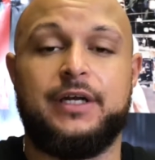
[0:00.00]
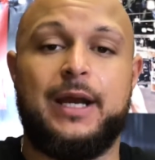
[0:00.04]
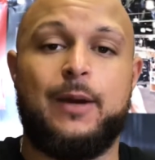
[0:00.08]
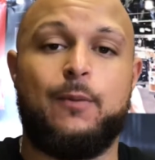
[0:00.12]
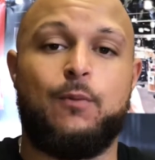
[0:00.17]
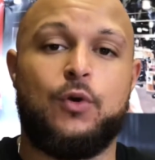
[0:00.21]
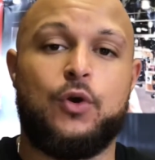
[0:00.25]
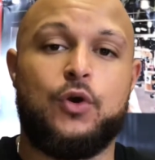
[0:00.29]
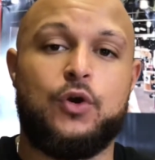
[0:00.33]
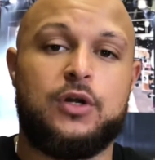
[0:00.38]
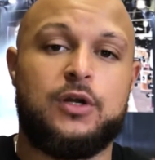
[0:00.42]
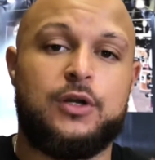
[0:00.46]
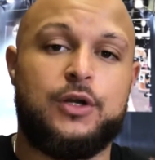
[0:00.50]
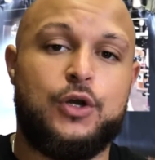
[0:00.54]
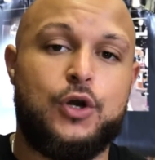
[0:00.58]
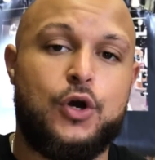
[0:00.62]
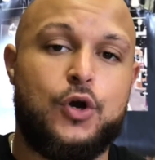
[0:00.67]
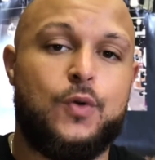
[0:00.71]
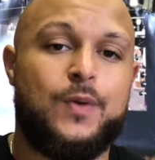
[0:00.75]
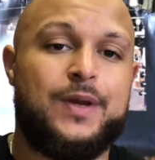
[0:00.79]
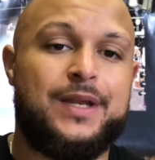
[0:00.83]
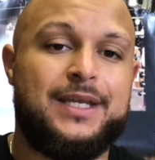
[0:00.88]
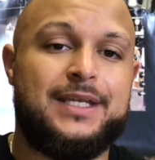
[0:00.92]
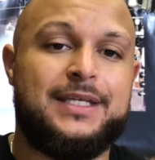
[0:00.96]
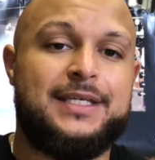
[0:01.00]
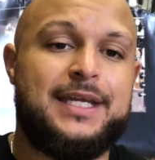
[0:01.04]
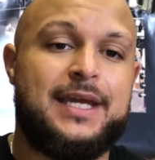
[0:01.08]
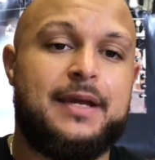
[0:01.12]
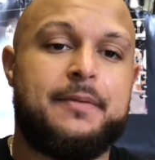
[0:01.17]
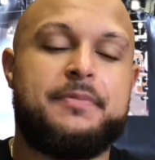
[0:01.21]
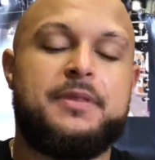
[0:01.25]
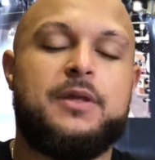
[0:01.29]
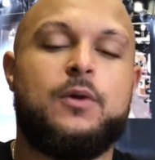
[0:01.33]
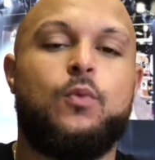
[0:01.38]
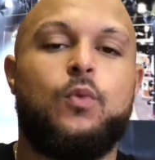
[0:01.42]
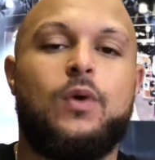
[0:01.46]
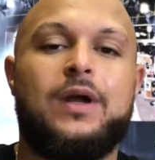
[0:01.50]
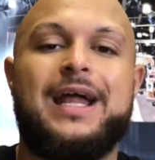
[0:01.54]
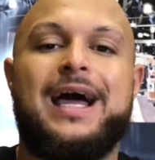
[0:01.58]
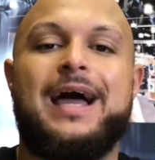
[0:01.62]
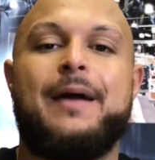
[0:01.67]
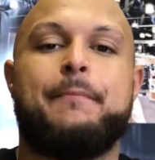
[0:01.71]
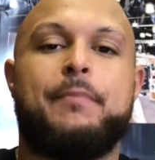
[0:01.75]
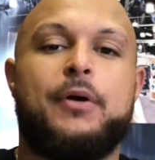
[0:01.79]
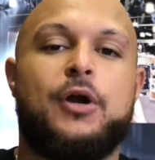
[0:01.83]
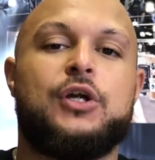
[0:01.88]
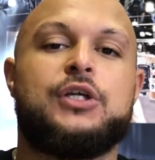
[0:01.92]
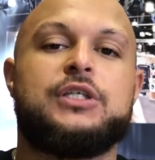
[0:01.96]
and we're going to go in depth in what I
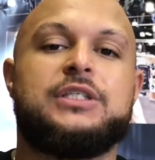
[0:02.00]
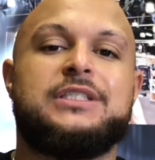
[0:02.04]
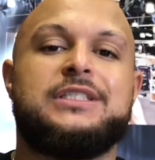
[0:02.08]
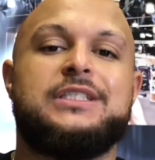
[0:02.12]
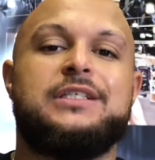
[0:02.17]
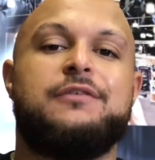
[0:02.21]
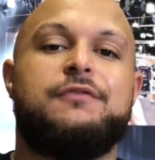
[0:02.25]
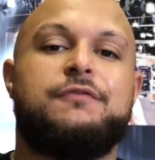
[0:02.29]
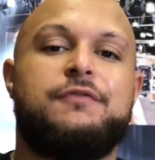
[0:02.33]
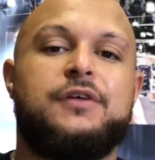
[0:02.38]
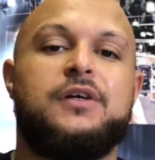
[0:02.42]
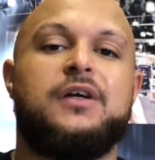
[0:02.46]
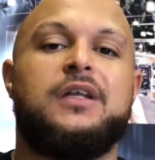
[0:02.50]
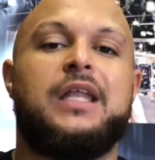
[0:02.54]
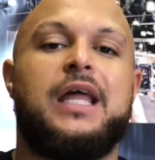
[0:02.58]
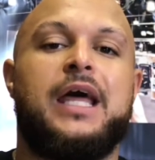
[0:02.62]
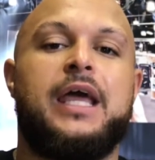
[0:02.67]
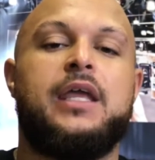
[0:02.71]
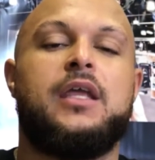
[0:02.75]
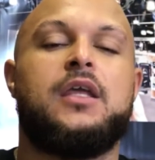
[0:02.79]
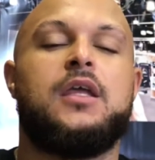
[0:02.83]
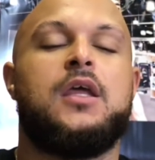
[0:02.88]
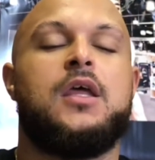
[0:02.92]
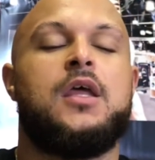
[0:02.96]
personally feel like